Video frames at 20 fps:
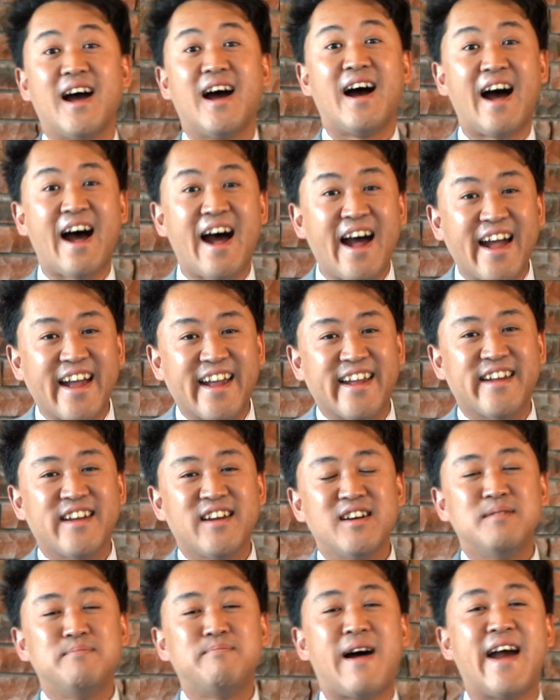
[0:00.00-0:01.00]
Hi,
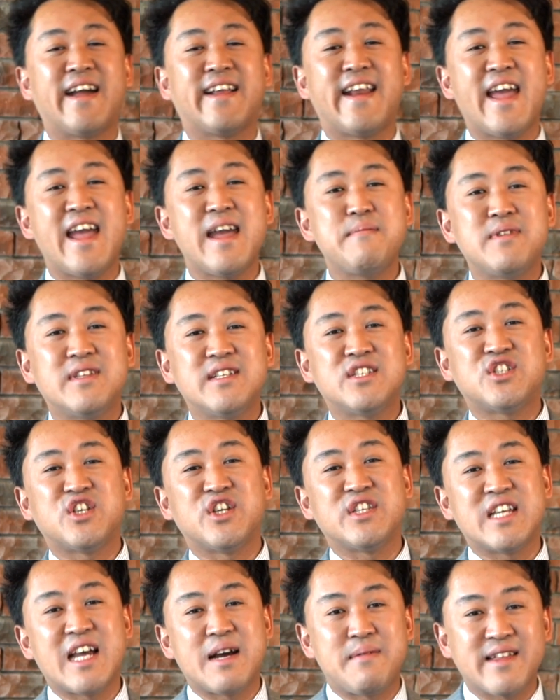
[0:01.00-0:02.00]
my name is
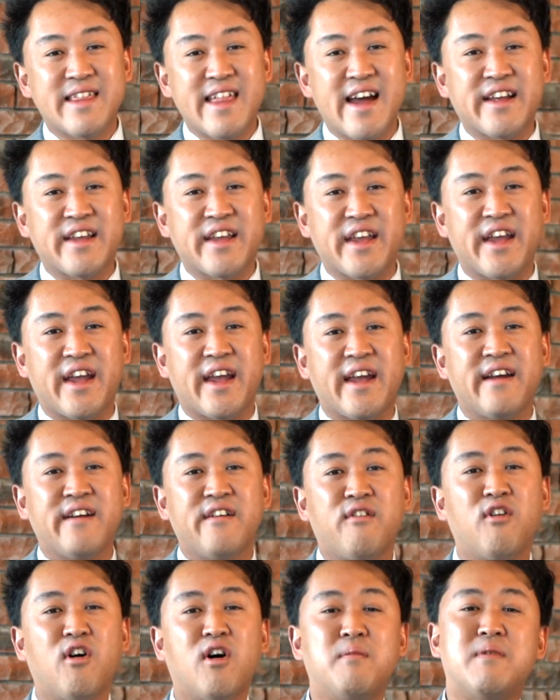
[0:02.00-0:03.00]
Shinji Yamazaki
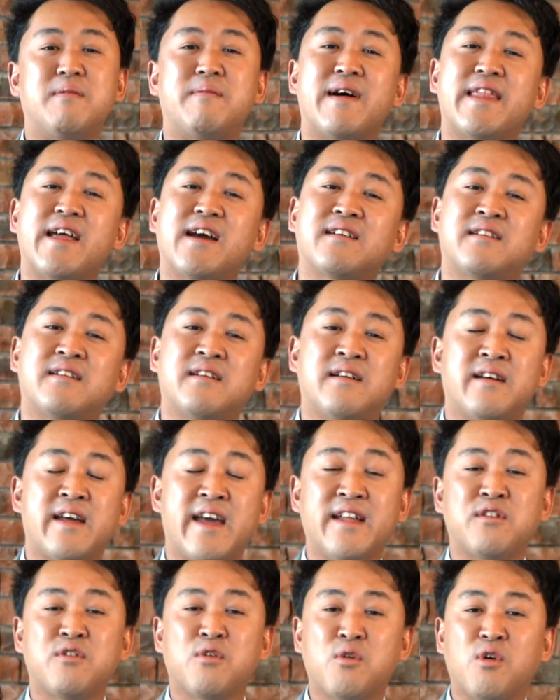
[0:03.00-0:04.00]
from Mazak
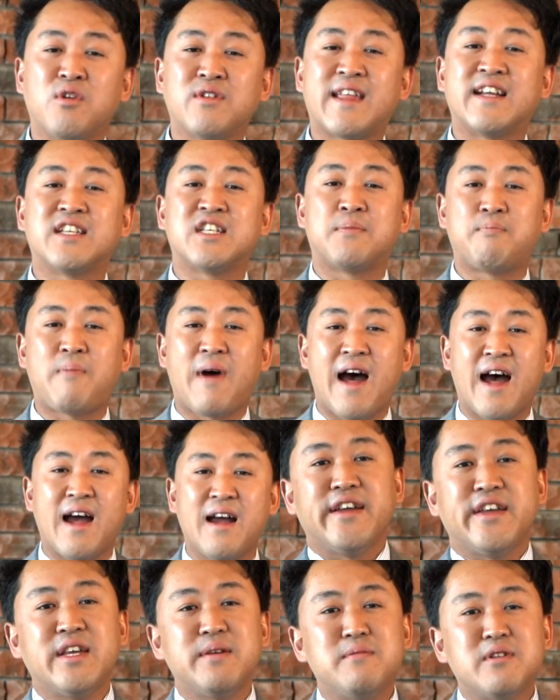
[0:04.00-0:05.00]
headquarters
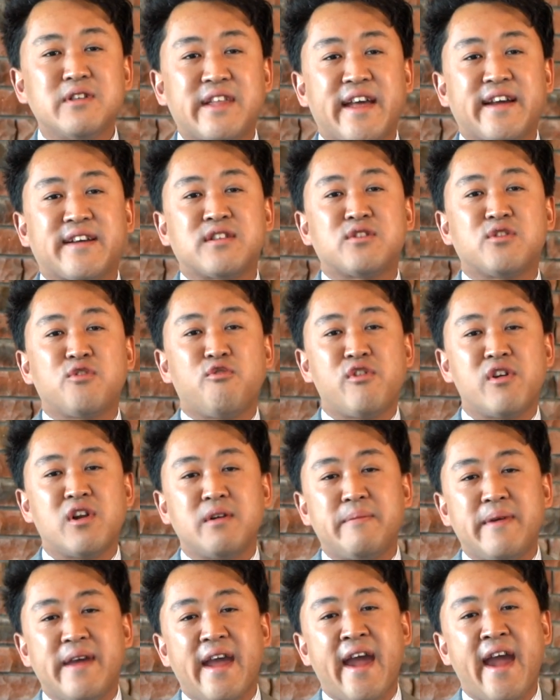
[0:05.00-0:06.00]
Japan. IMTEX will
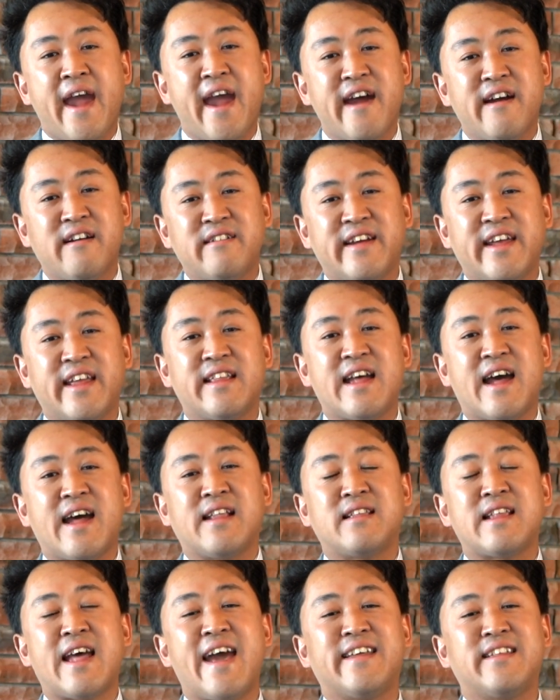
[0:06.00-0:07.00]
be held in
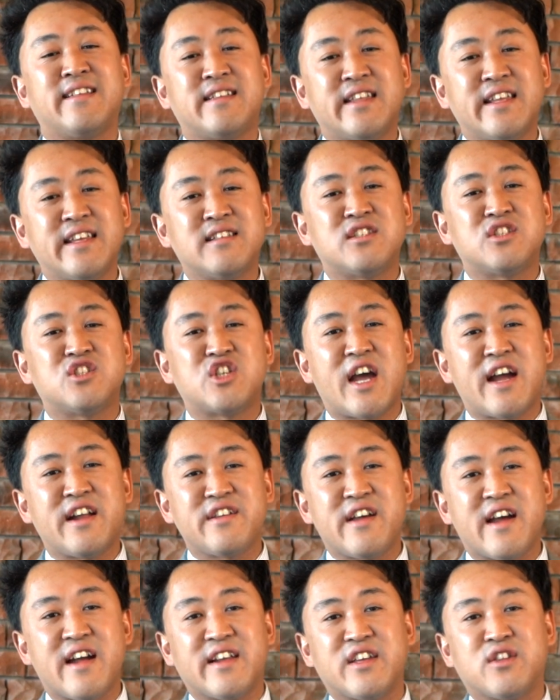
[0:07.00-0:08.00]
the 19th
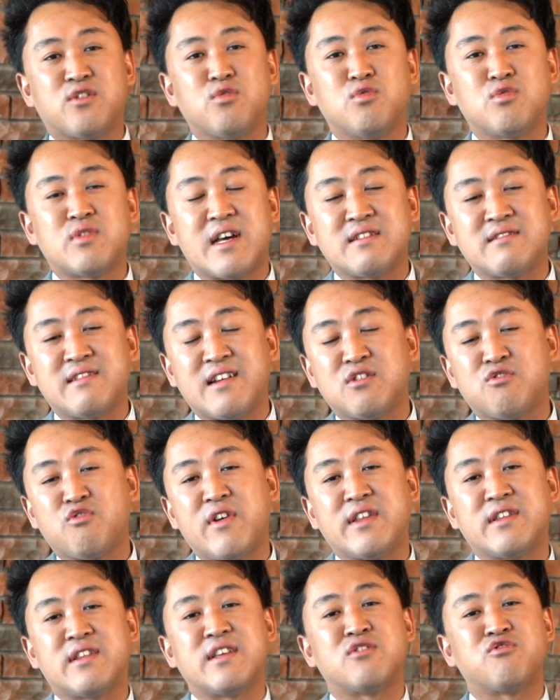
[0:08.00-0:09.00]
January
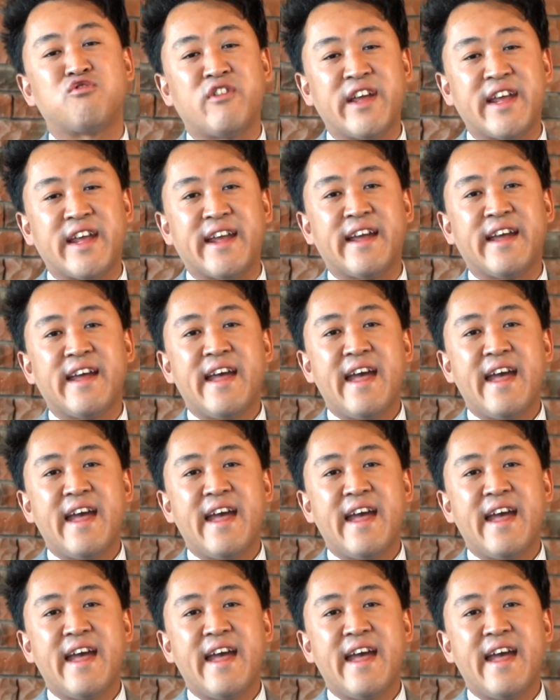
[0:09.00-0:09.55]
2023.